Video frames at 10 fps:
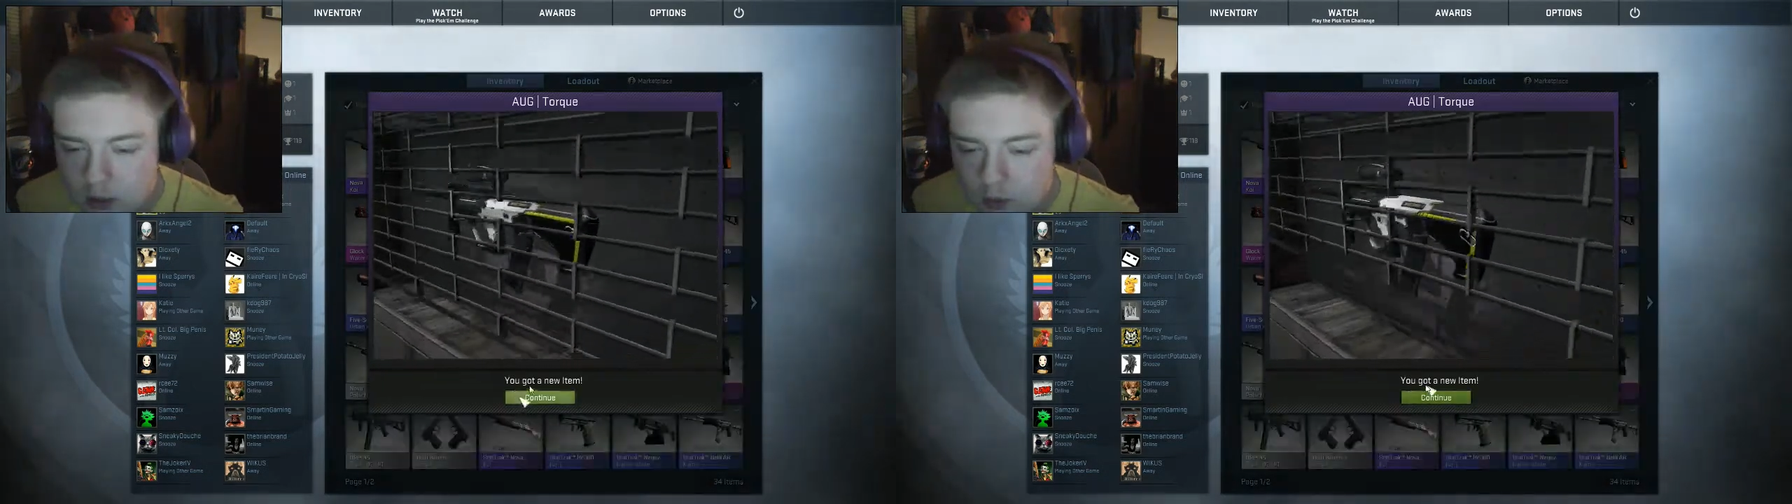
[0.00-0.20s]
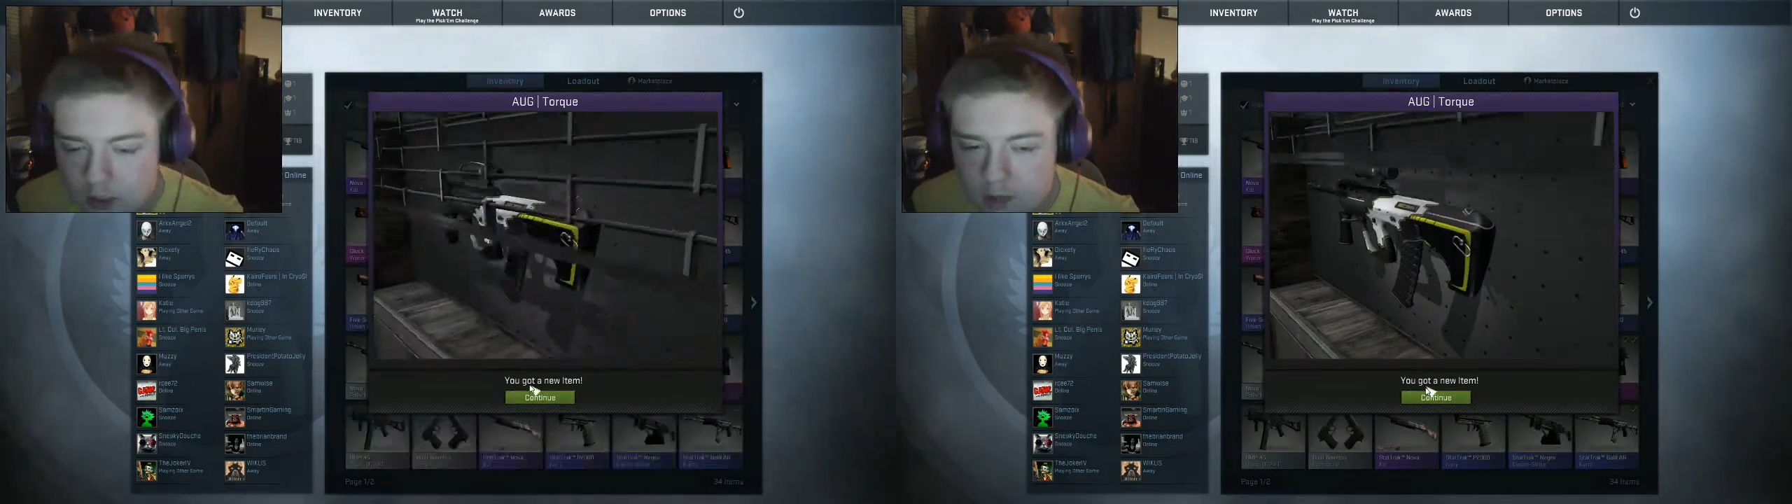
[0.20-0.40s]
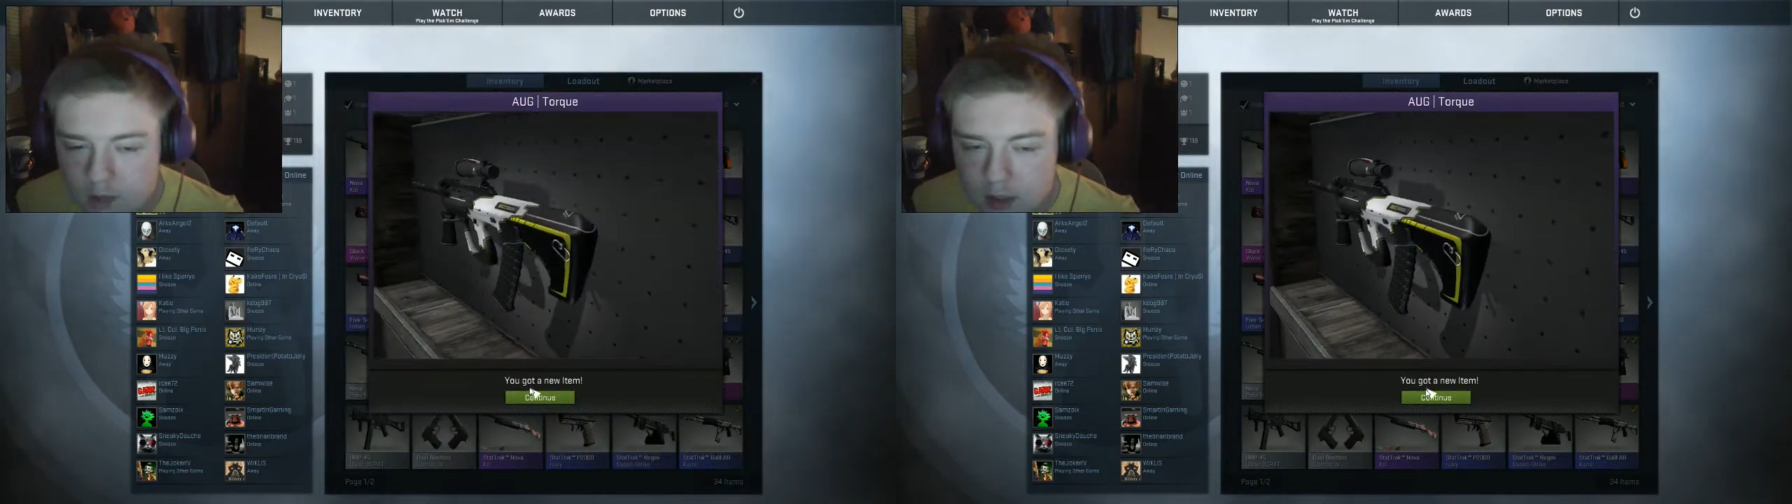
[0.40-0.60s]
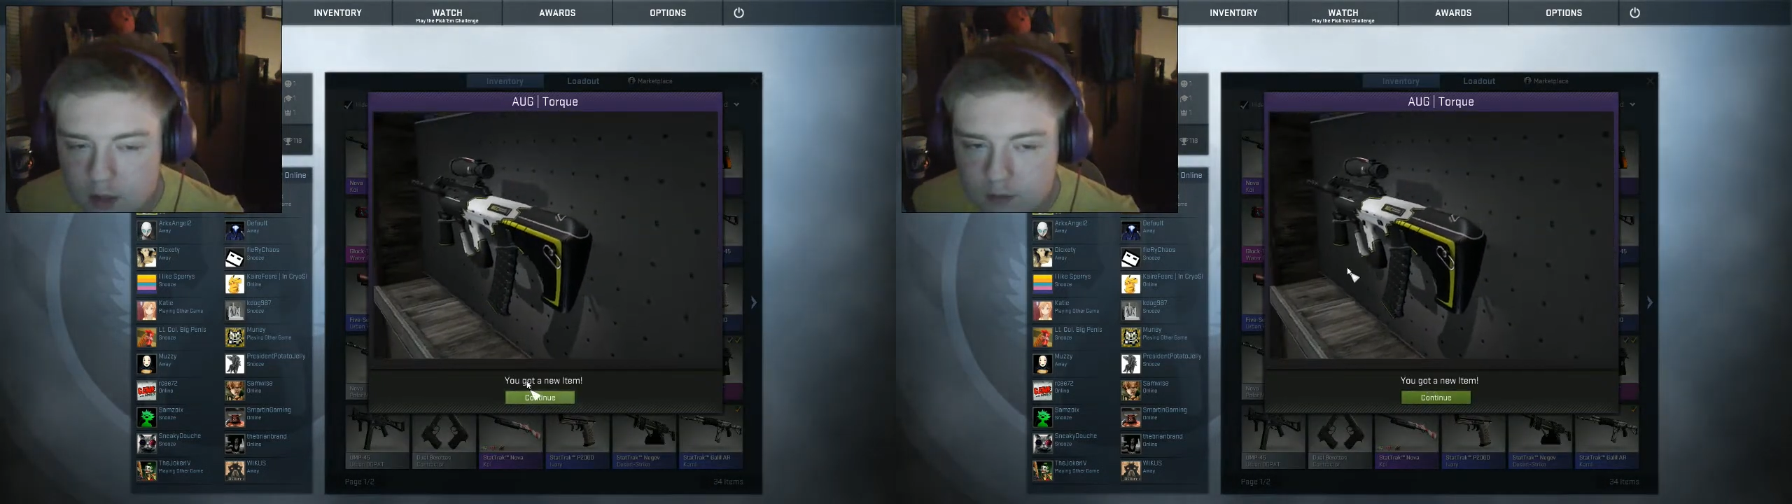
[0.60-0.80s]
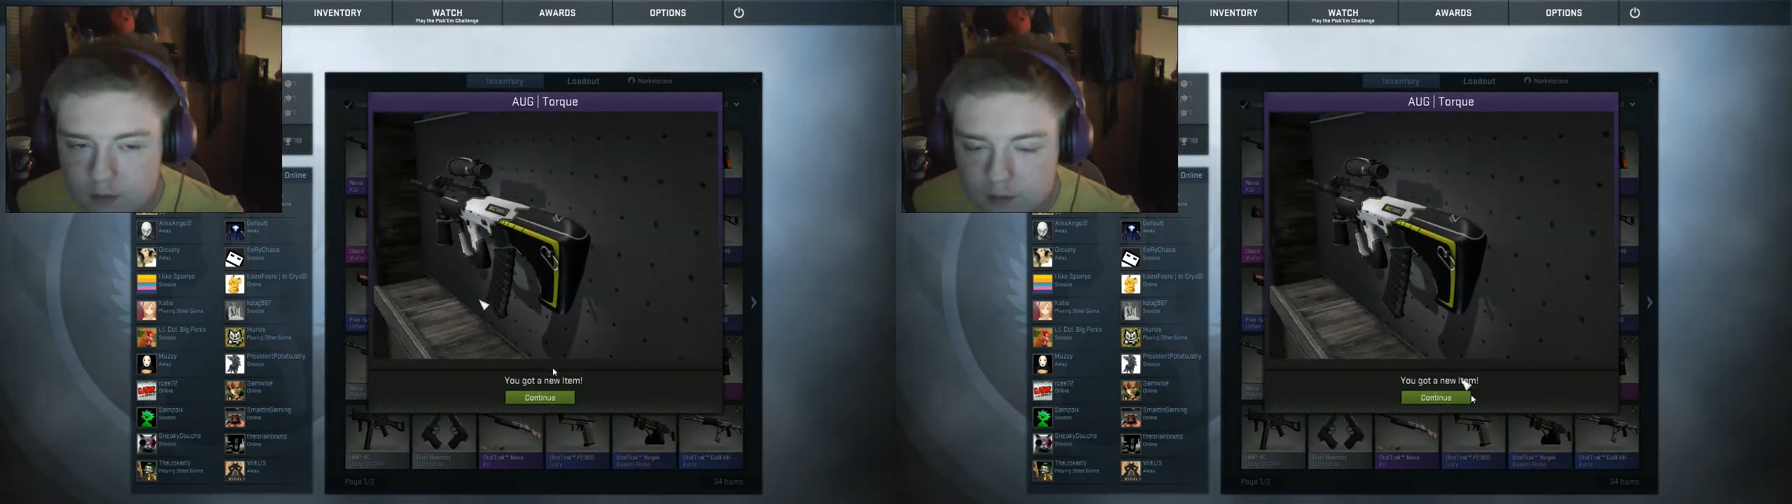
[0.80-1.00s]
think I have
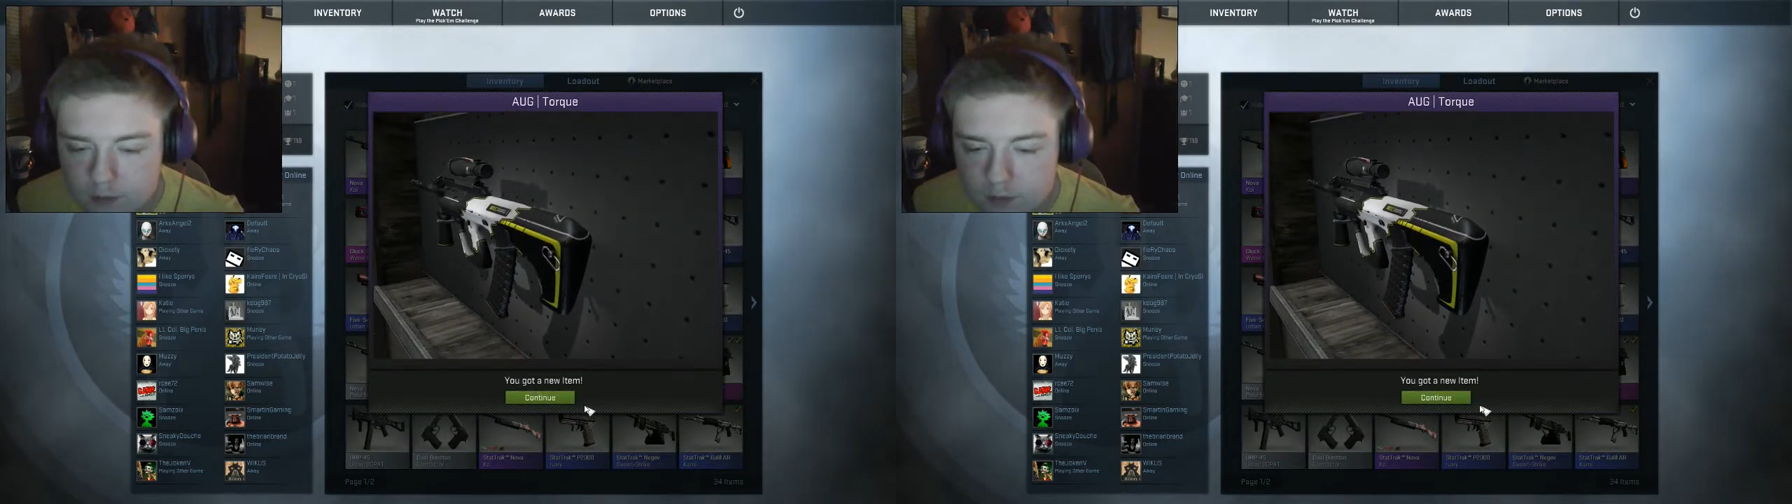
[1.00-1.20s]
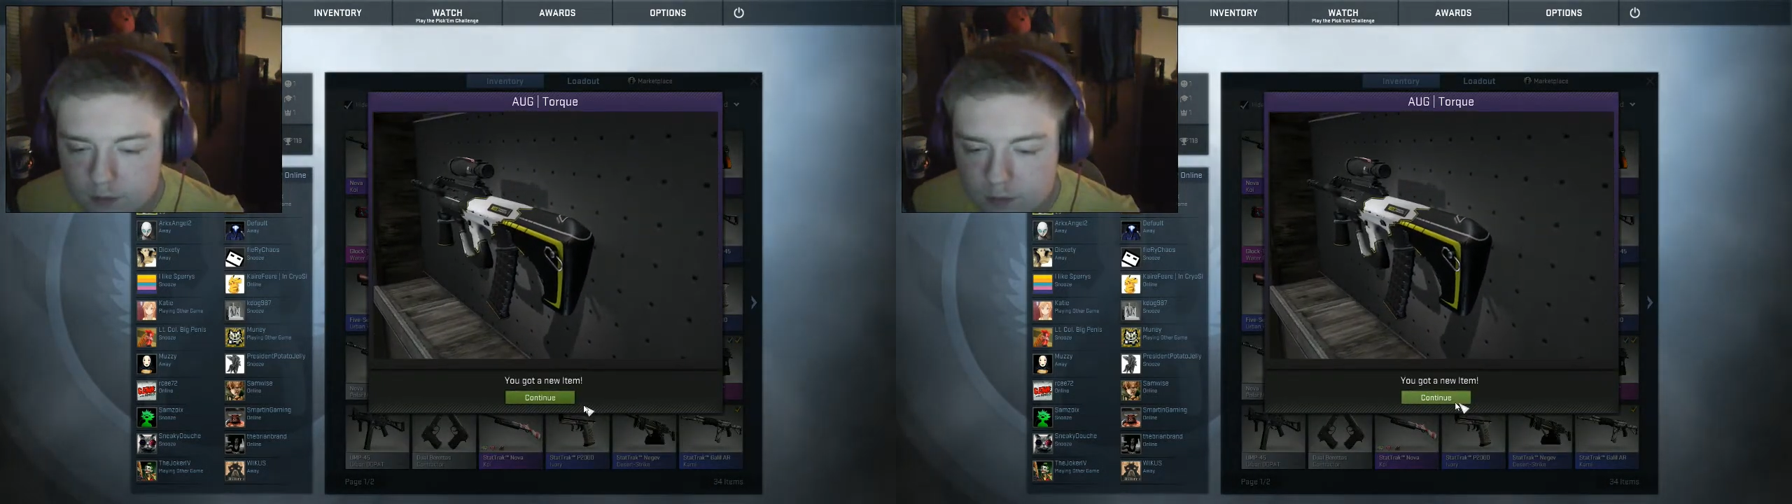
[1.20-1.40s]
enough